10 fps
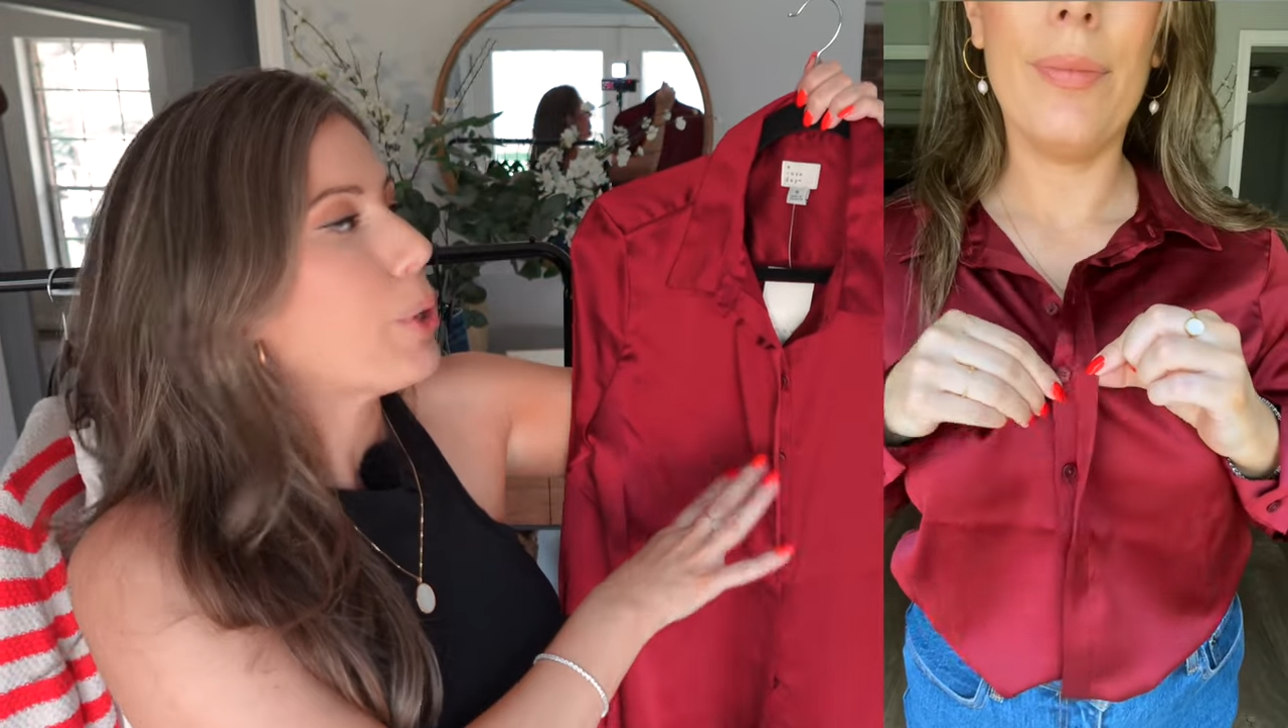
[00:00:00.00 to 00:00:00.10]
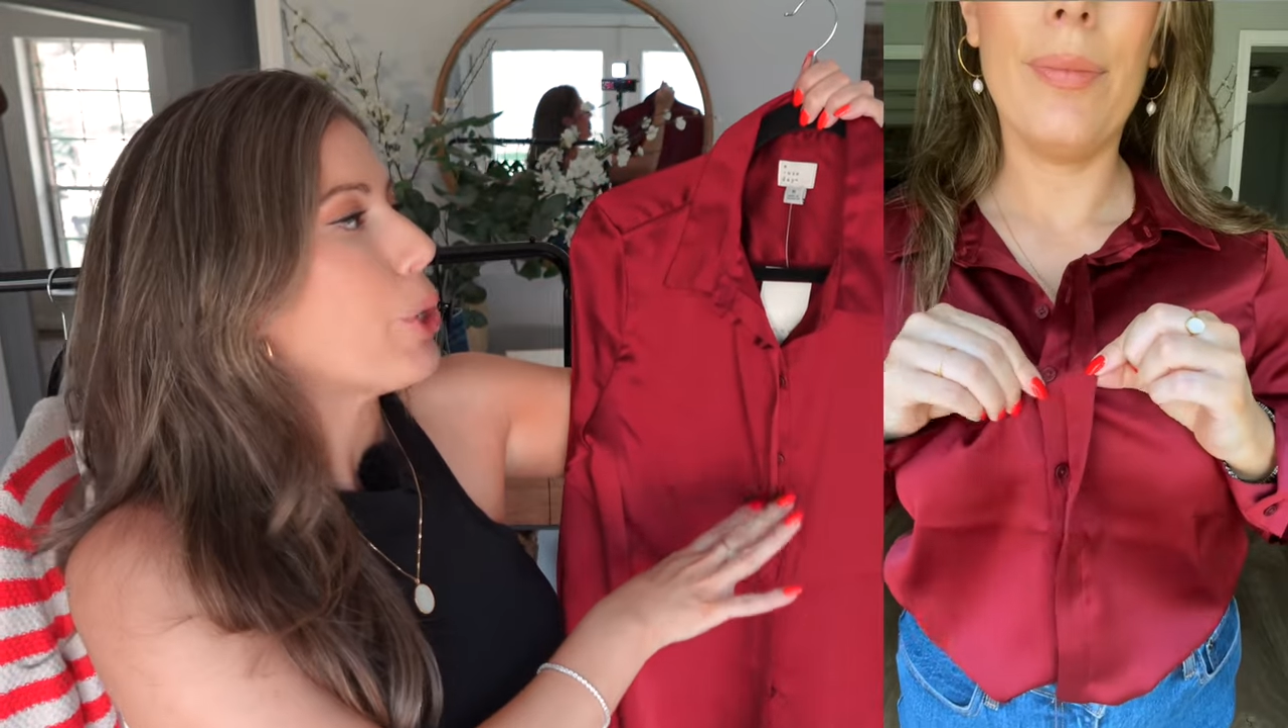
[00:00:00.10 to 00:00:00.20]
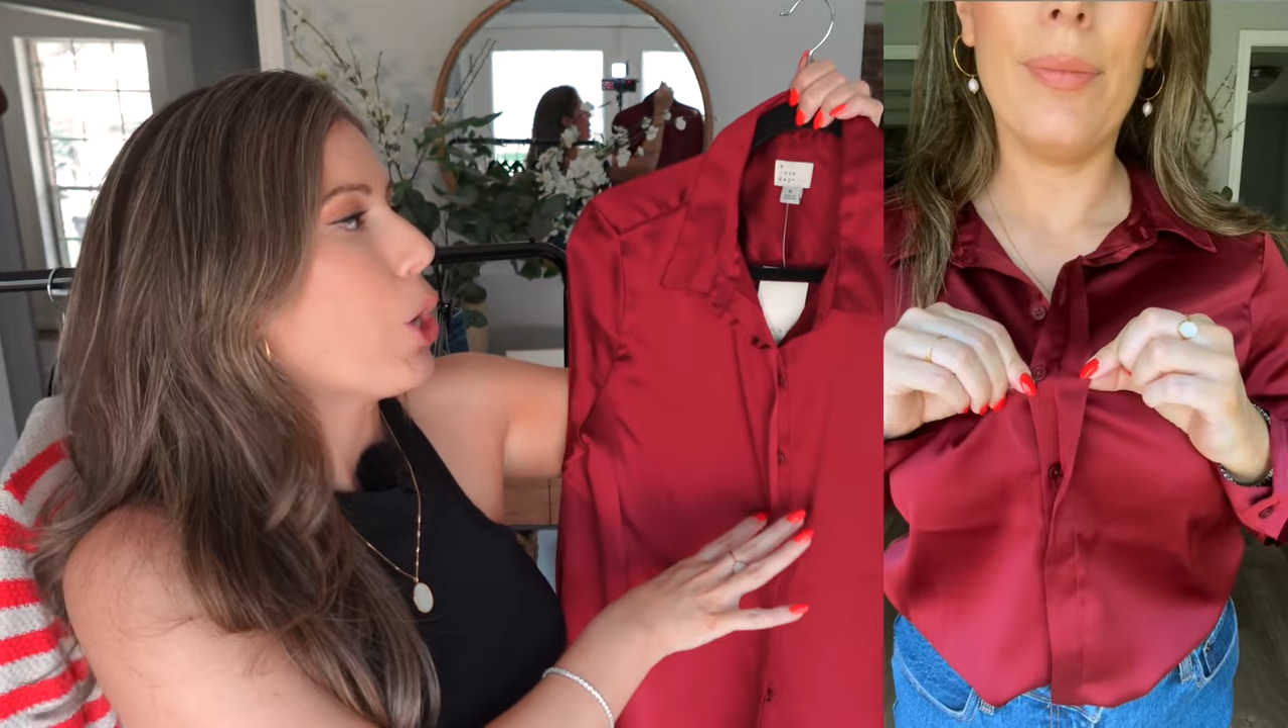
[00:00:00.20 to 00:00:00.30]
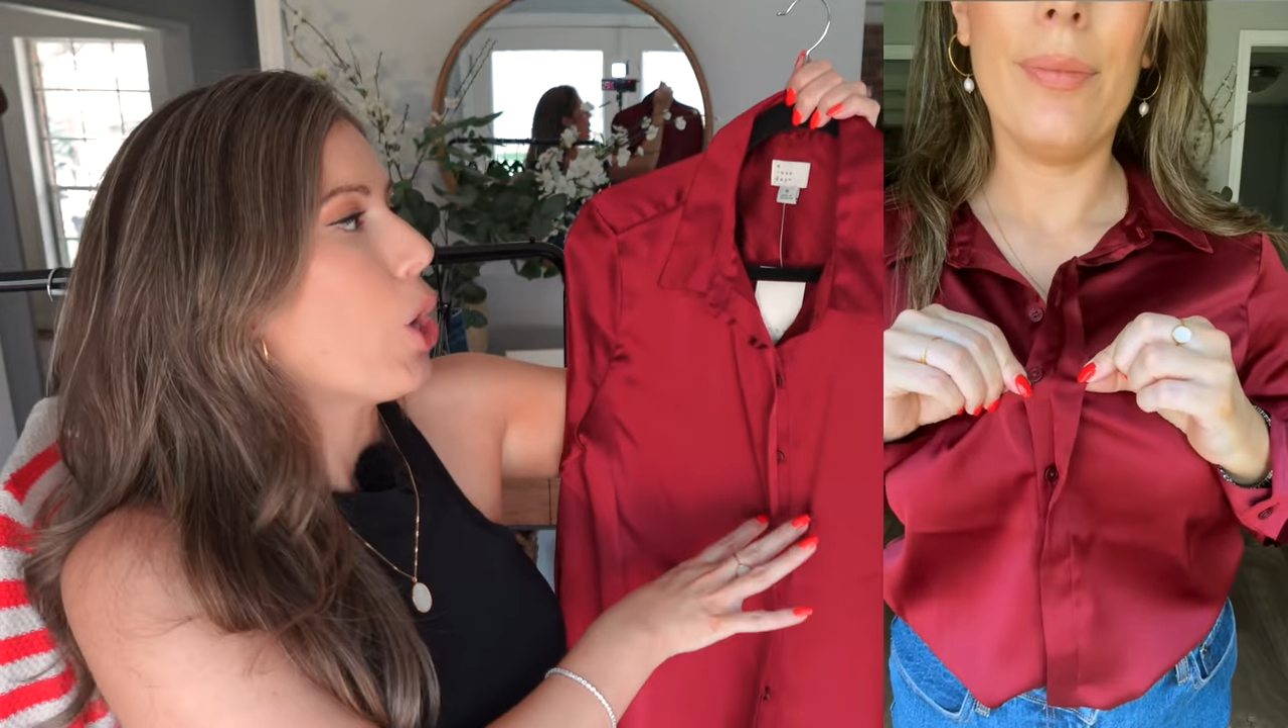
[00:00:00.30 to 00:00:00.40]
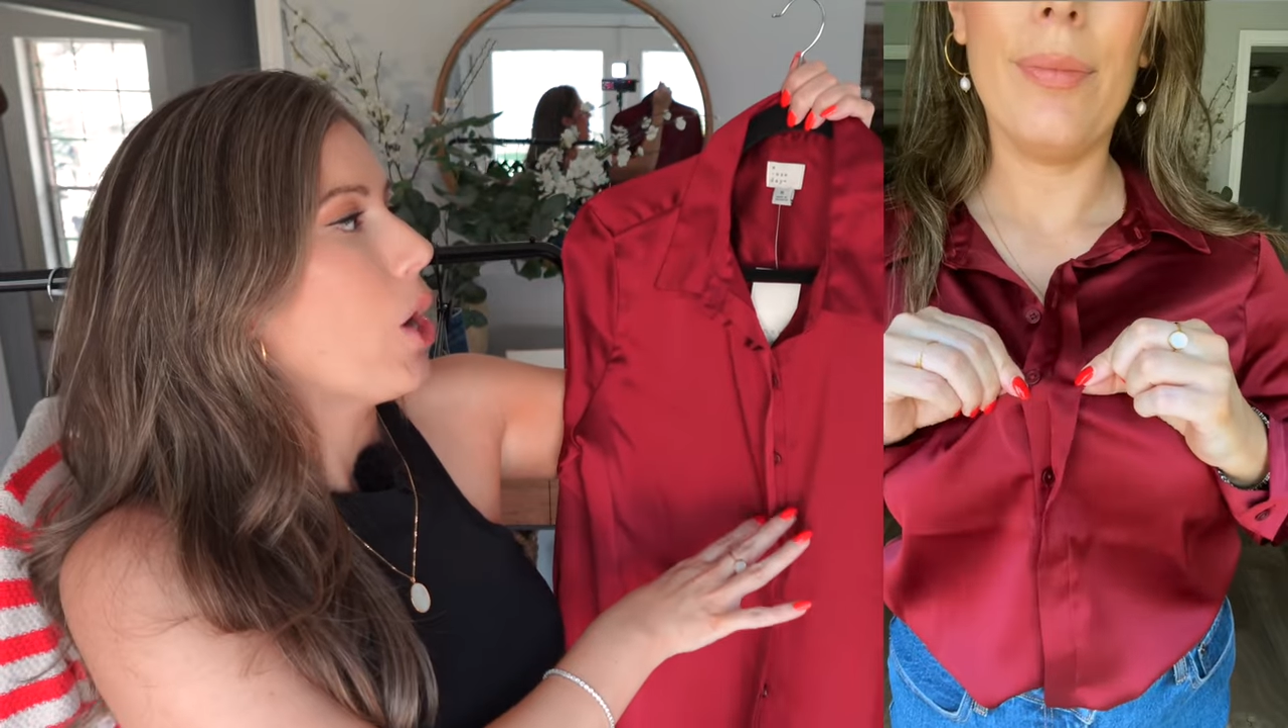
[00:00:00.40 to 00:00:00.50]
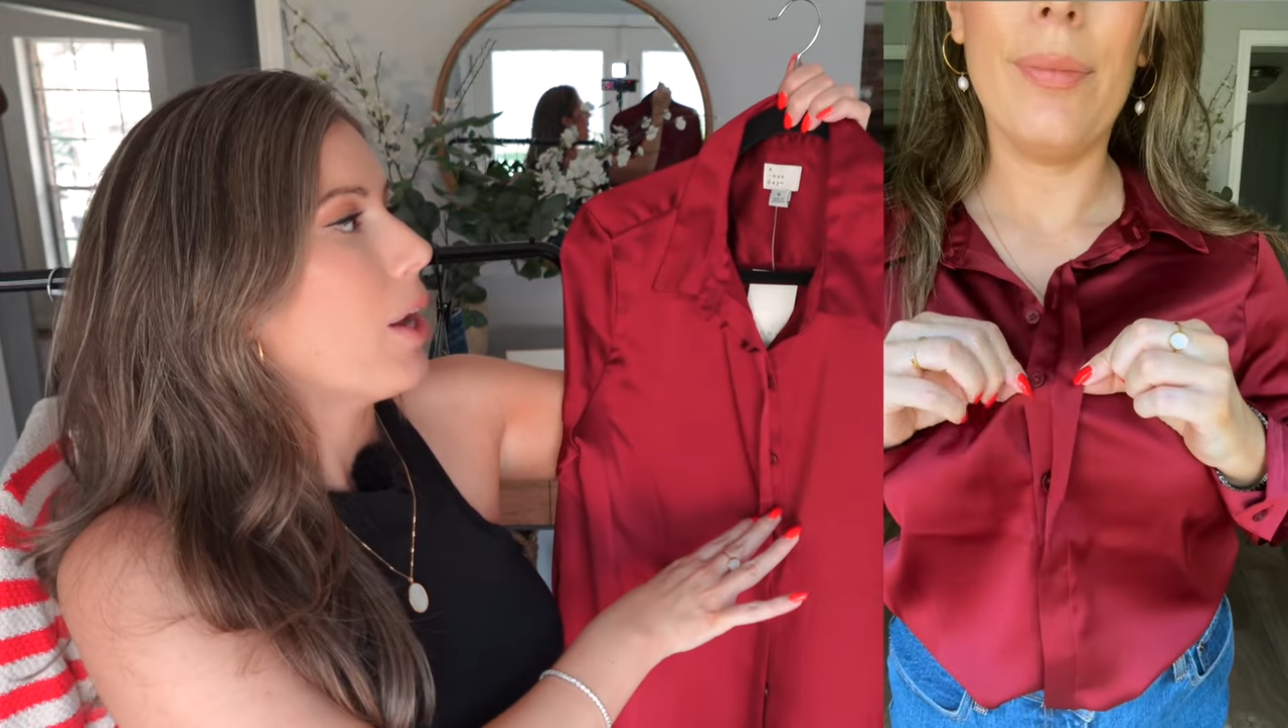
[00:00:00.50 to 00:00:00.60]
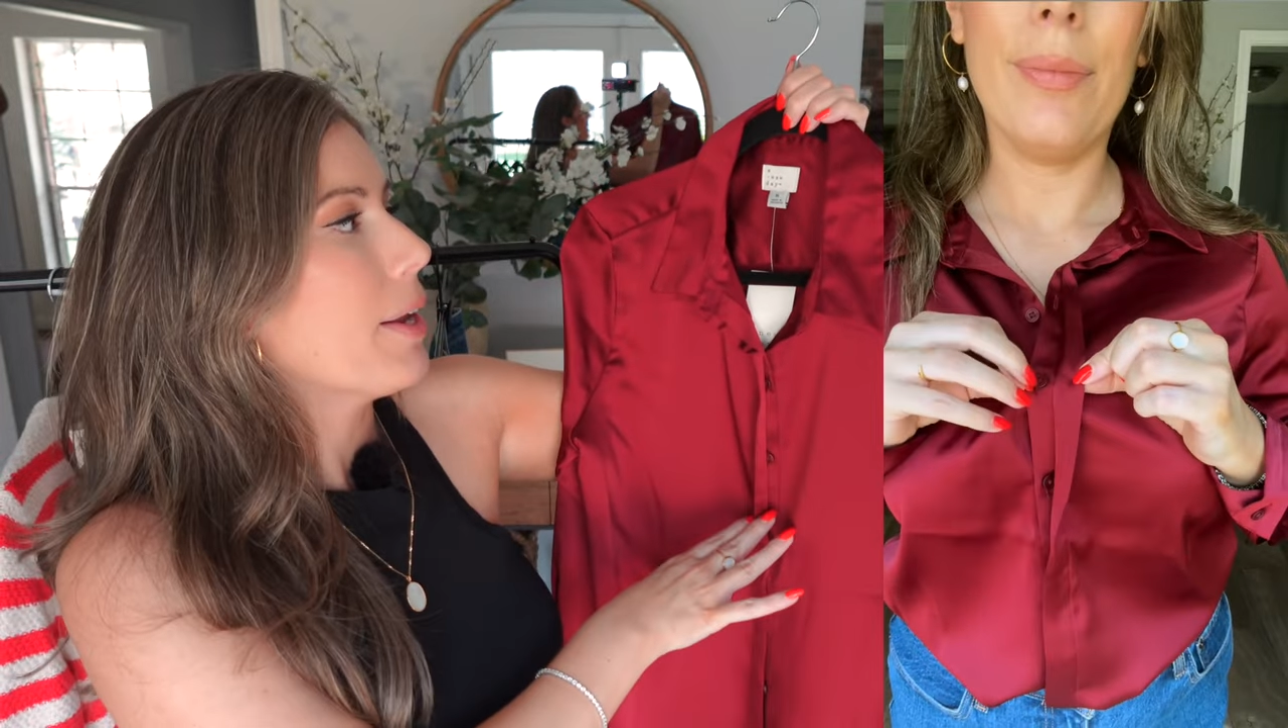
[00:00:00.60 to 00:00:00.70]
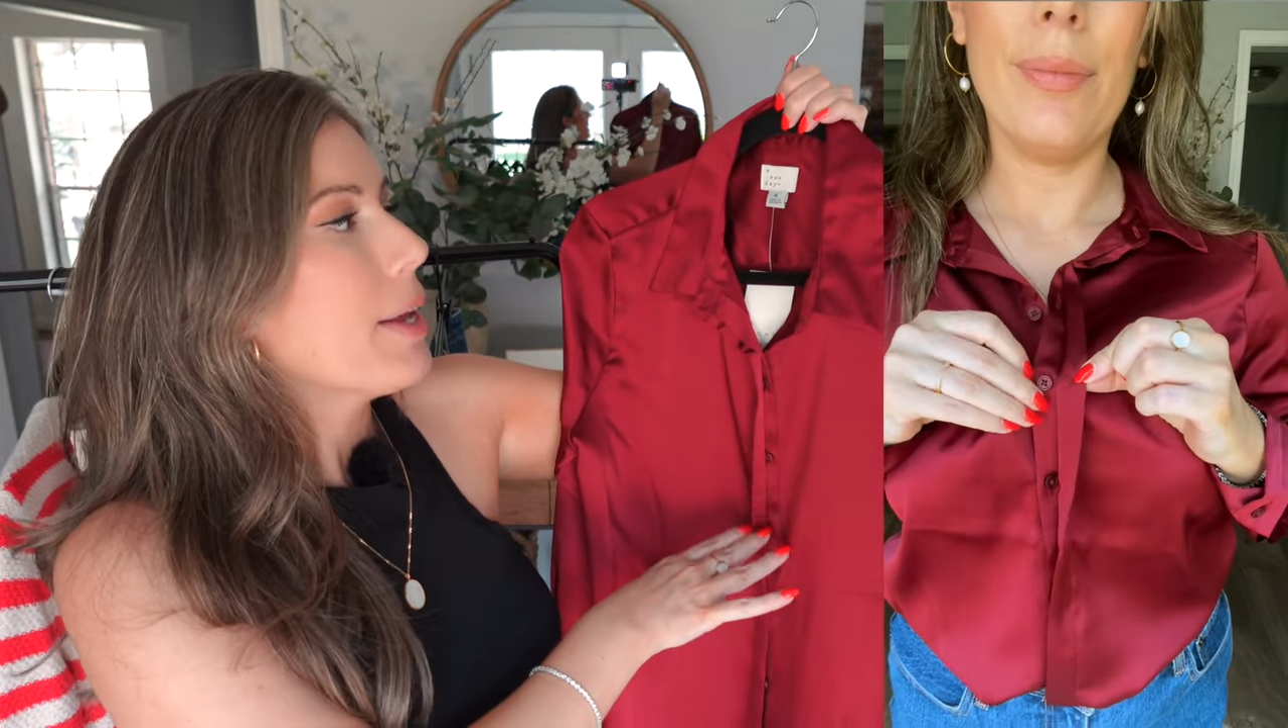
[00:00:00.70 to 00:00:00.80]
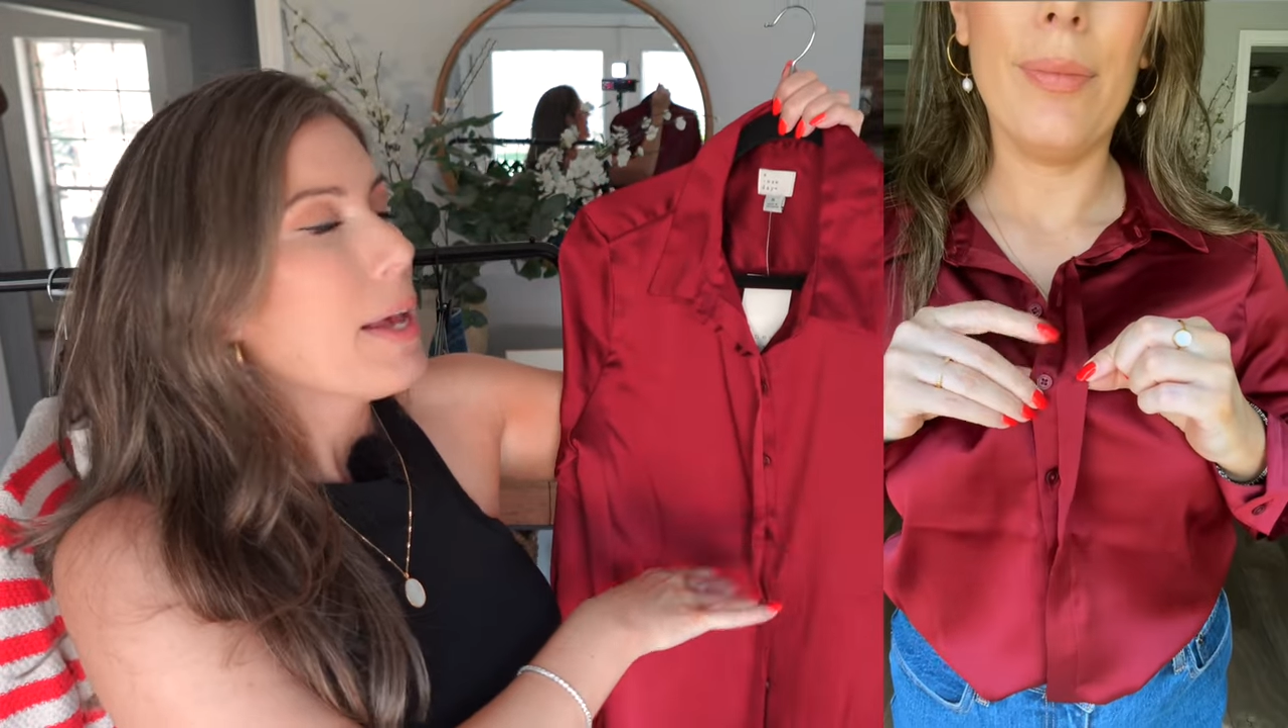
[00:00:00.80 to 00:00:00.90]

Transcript: put on